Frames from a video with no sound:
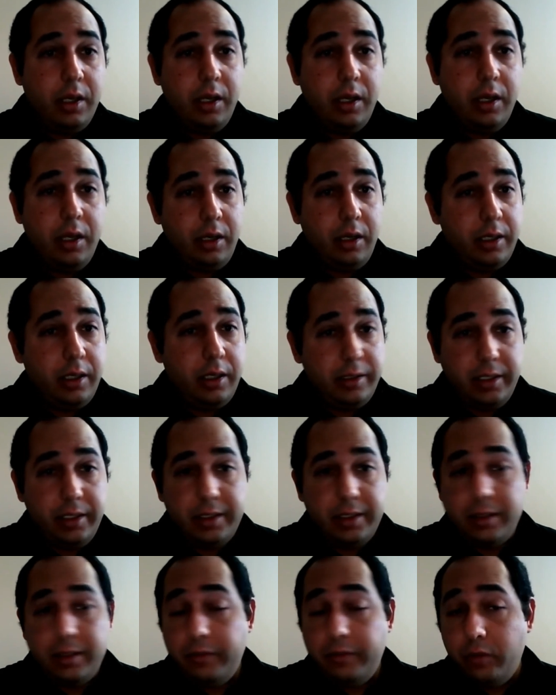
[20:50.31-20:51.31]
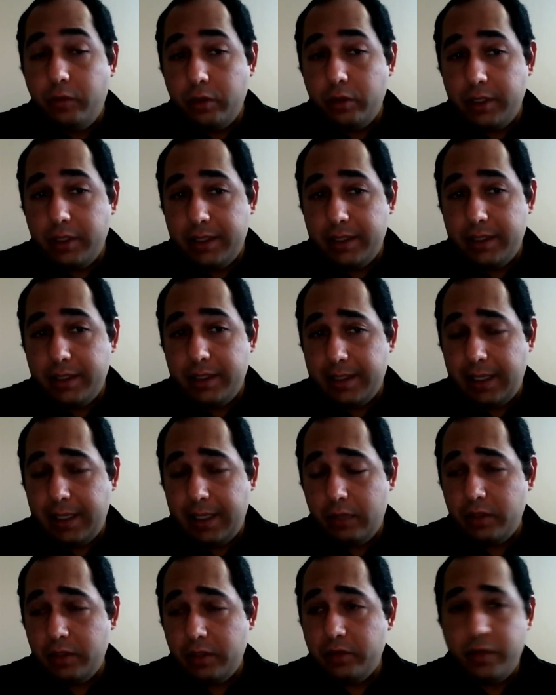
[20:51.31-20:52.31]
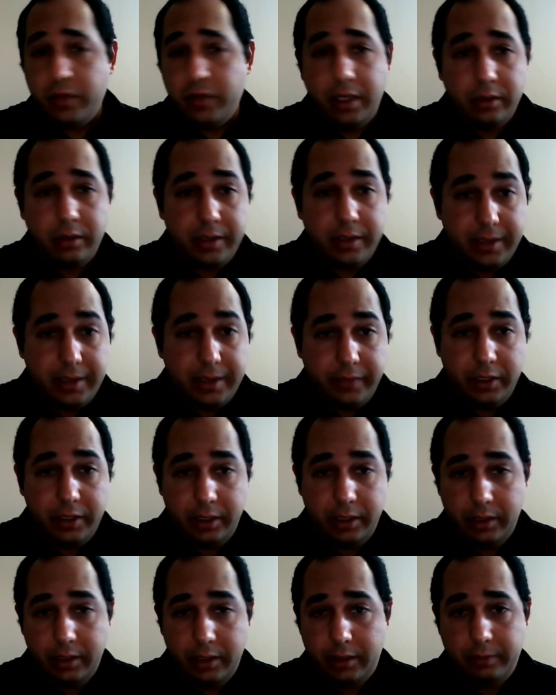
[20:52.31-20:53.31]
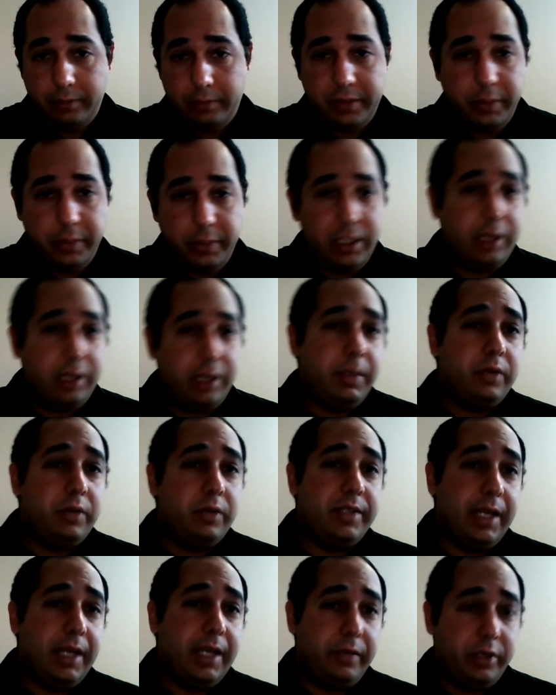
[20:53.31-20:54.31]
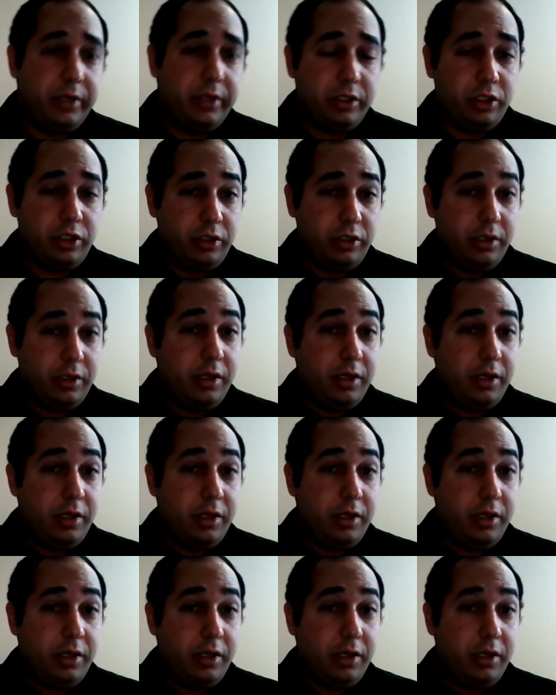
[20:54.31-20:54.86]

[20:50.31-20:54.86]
it is 46,370. I'm speaking about the average.